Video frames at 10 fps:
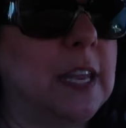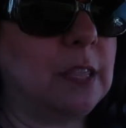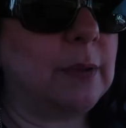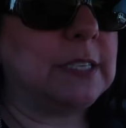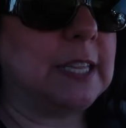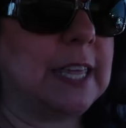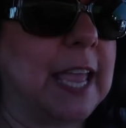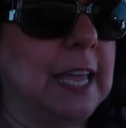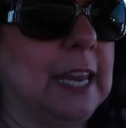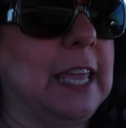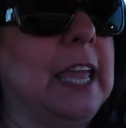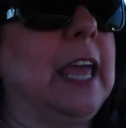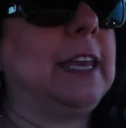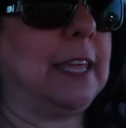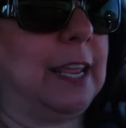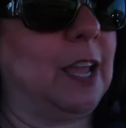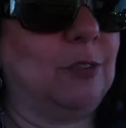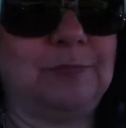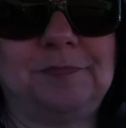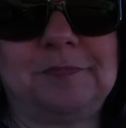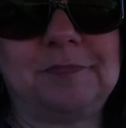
getting the rest of the candy and getting home.